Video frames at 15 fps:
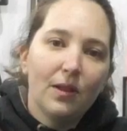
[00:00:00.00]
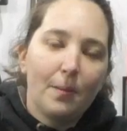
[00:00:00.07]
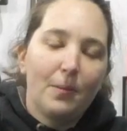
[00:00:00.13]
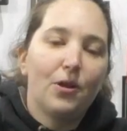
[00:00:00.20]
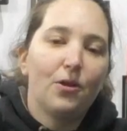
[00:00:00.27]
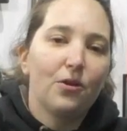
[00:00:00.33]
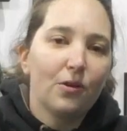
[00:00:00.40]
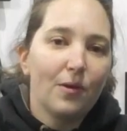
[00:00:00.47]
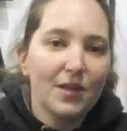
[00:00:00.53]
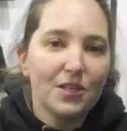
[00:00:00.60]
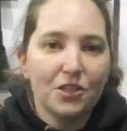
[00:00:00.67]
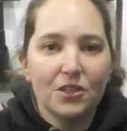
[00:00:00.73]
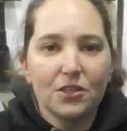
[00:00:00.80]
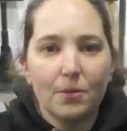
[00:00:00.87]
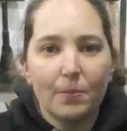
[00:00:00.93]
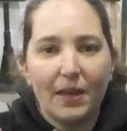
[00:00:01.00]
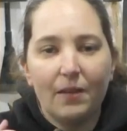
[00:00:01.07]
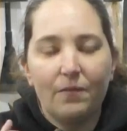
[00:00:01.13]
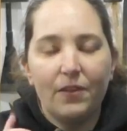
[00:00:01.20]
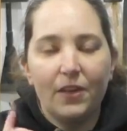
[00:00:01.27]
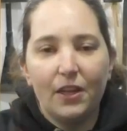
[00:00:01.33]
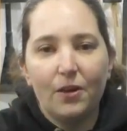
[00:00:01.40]
Let me know your questions. I'll make
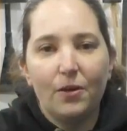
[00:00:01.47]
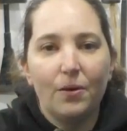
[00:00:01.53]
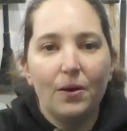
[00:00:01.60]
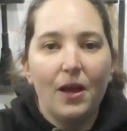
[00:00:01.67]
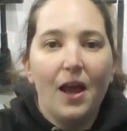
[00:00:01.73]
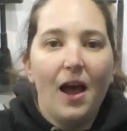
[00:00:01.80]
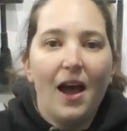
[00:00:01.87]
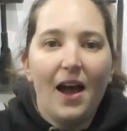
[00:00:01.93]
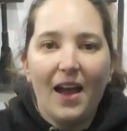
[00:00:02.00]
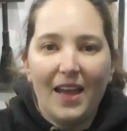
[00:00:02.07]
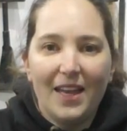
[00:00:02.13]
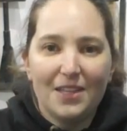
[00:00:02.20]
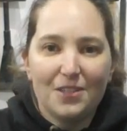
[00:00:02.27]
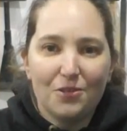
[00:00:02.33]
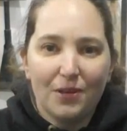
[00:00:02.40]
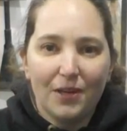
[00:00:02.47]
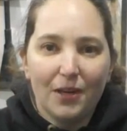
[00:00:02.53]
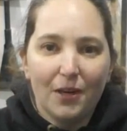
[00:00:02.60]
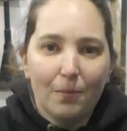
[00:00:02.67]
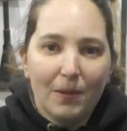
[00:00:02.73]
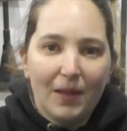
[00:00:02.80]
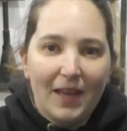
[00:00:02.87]
a video answering
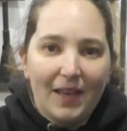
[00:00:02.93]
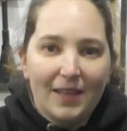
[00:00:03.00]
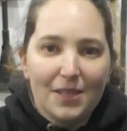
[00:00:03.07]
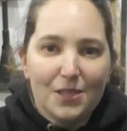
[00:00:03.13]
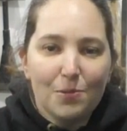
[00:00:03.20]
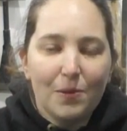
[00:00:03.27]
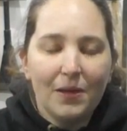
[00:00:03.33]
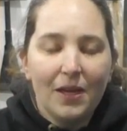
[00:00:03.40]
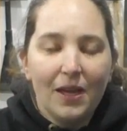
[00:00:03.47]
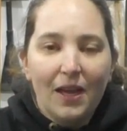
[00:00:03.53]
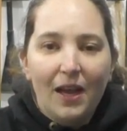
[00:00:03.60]
them like this one.